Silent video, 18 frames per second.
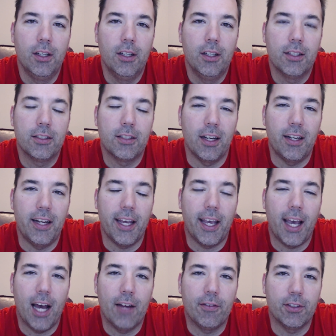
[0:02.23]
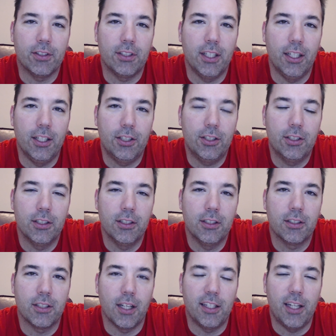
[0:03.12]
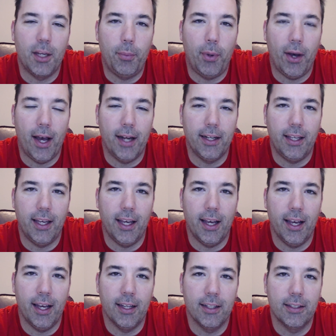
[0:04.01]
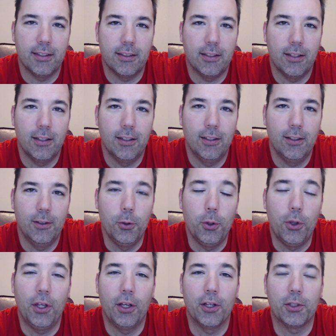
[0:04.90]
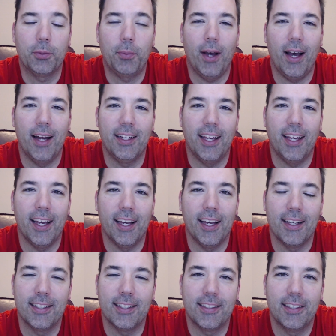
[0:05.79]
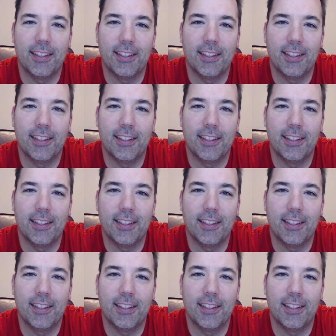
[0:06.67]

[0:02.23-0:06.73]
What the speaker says: Sunday conversation, Sunday podcast, Luthier's podcast.